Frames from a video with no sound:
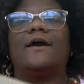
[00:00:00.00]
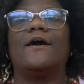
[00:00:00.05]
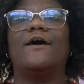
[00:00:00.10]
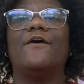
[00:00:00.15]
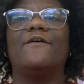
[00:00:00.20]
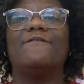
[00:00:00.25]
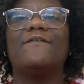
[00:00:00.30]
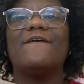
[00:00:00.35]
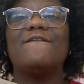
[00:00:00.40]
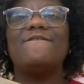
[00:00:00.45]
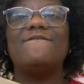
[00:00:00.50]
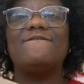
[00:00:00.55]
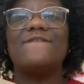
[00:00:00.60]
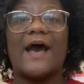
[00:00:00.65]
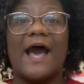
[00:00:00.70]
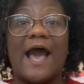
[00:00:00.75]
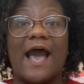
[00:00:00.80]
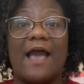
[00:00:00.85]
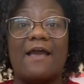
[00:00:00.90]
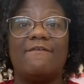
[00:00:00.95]
of
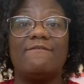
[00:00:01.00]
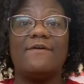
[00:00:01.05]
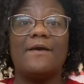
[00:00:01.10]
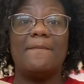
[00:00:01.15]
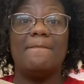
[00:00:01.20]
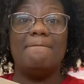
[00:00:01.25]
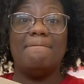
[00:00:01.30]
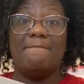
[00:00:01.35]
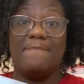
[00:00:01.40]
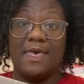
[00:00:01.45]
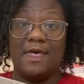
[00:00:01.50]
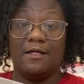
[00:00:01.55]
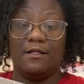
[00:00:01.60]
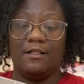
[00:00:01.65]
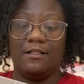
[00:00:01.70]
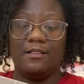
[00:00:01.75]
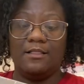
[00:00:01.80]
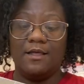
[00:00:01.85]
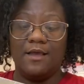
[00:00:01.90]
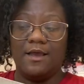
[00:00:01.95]
five
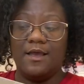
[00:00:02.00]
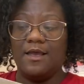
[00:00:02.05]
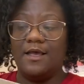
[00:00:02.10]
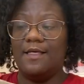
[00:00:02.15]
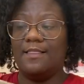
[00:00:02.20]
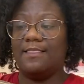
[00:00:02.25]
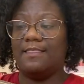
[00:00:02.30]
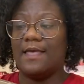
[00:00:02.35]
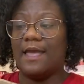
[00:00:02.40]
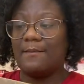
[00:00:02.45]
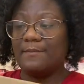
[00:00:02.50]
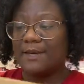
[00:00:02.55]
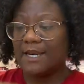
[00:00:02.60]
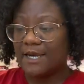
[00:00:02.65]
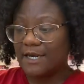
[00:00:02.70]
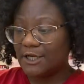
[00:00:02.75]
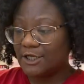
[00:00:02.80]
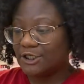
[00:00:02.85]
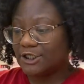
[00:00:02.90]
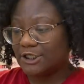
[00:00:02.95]
mil
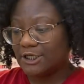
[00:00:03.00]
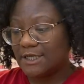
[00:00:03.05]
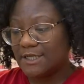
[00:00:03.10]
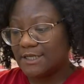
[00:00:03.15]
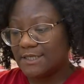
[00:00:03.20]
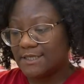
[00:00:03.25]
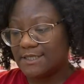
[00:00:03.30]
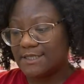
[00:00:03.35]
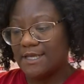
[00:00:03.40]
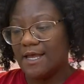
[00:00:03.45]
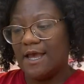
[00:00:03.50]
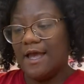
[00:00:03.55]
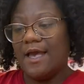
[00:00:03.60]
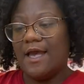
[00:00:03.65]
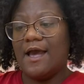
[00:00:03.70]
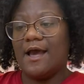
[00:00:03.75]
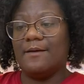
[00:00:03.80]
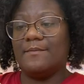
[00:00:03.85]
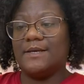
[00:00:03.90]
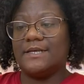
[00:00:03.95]
laminating sheets.
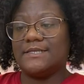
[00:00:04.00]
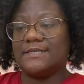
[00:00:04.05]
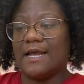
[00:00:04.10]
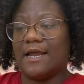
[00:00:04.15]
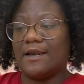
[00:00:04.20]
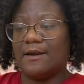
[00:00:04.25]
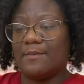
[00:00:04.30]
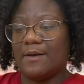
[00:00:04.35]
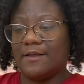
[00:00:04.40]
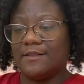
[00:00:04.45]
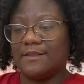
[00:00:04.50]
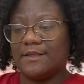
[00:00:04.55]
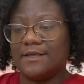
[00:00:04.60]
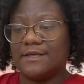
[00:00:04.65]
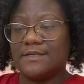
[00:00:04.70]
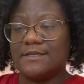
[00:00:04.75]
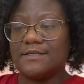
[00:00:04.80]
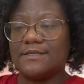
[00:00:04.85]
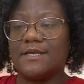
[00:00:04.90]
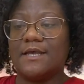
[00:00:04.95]
I'm excited about
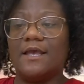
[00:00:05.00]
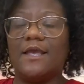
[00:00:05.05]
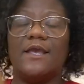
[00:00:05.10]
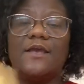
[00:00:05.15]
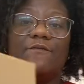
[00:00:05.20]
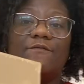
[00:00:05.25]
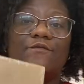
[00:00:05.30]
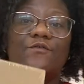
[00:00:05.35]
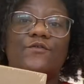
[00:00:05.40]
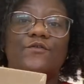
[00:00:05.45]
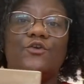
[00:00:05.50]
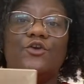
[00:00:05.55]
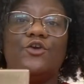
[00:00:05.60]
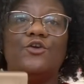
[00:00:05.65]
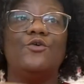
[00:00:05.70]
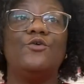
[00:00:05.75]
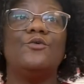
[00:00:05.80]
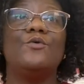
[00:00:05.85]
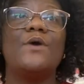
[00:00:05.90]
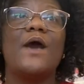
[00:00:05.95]
this. If
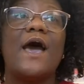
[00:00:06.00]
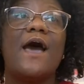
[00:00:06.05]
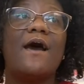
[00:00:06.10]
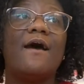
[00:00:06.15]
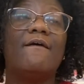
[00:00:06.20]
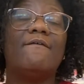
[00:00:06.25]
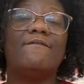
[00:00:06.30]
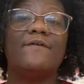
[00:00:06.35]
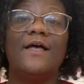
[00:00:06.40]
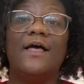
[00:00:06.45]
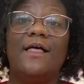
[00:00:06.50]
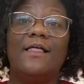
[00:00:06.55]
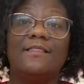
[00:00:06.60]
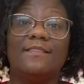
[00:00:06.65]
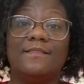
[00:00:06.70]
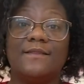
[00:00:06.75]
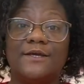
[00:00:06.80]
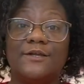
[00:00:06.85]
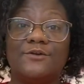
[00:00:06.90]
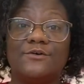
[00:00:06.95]
you have
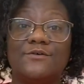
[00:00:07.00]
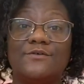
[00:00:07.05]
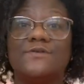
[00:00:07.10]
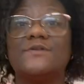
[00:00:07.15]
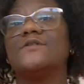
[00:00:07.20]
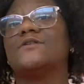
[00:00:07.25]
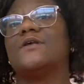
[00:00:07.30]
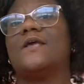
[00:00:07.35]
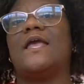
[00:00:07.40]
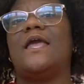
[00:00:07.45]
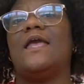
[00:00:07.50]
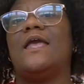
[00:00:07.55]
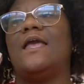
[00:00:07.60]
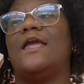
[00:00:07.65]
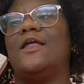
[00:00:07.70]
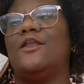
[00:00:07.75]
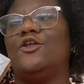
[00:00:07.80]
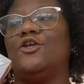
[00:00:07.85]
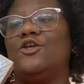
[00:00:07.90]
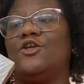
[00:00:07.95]
littles
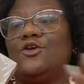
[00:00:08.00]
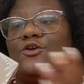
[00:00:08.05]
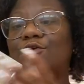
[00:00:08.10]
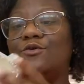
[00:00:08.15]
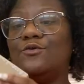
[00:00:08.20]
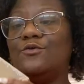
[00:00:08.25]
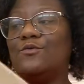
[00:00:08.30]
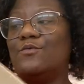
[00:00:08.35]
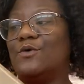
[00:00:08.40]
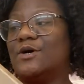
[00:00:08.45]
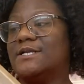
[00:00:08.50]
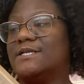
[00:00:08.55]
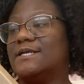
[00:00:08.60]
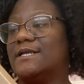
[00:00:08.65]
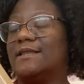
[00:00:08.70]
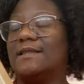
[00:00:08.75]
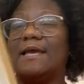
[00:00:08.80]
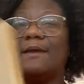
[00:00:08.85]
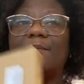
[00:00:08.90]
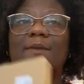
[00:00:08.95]
and you want to
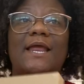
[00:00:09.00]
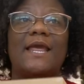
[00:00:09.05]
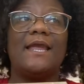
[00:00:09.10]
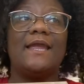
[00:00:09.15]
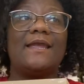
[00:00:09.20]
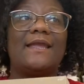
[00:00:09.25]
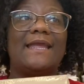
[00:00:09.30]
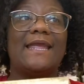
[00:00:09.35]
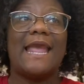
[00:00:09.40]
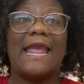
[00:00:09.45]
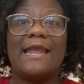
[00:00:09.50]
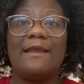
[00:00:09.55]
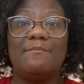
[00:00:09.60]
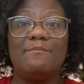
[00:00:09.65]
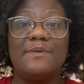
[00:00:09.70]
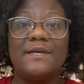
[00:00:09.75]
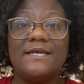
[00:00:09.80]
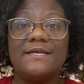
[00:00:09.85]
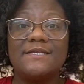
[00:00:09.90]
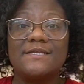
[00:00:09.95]
laminate game
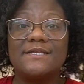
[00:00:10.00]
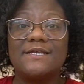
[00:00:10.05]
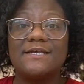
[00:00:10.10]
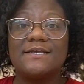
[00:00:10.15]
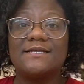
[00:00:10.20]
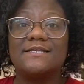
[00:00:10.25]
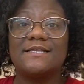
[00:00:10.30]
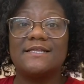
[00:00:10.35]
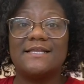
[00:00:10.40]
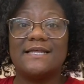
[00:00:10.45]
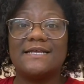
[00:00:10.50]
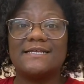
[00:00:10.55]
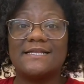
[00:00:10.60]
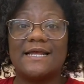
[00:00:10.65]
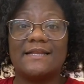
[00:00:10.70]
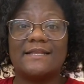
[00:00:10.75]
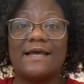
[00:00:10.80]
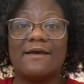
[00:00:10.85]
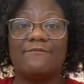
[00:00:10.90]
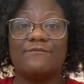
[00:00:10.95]
pieces and things
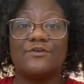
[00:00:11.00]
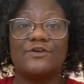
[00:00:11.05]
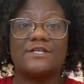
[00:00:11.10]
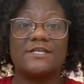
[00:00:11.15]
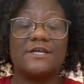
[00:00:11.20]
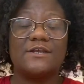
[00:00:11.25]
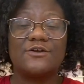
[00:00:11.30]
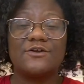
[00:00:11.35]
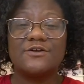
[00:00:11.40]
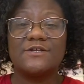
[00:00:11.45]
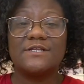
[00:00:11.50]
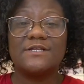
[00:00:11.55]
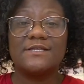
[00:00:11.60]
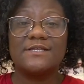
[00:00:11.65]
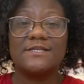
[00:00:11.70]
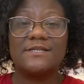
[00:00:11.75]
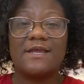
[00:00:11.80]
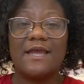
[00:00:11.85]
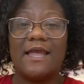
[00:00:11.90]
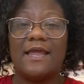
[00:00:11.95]
like that for centers
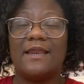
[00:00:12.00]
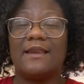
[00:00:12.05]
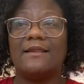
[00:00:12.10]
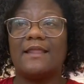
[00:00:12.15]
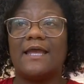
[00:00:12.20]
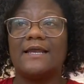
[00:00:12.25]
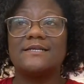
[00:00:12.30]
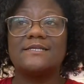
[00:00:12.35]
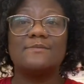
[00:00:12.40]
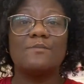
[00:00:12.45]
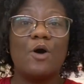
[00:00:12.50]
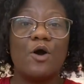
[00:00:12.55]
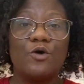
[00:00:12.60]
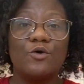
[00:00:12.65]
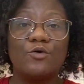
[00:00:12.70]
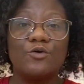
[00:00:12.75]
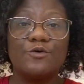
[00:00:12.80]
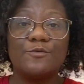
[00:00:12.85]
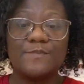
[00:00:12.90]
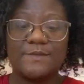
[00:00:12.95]
and, and like small
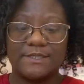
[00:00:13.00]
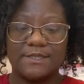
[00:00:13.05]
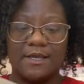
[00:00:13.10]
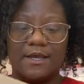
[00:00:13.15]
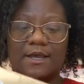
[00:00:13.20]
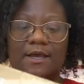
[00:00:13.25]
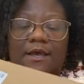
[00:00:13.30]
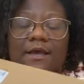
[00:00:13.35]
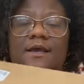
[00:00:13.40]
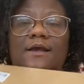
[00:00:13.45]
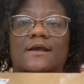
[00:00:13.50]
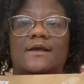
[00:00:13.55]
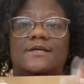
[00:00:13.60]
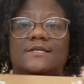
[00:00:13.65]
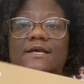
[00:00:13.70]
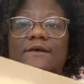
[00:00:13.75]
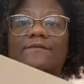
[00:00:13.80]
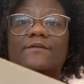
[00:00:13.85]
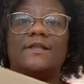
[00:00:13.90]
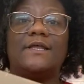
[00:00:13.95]
groups,
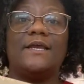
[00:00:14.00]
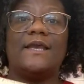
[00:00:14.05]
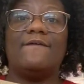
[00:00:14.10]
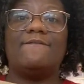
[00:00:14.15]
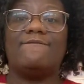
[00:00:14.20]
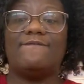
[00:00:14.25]
definitely get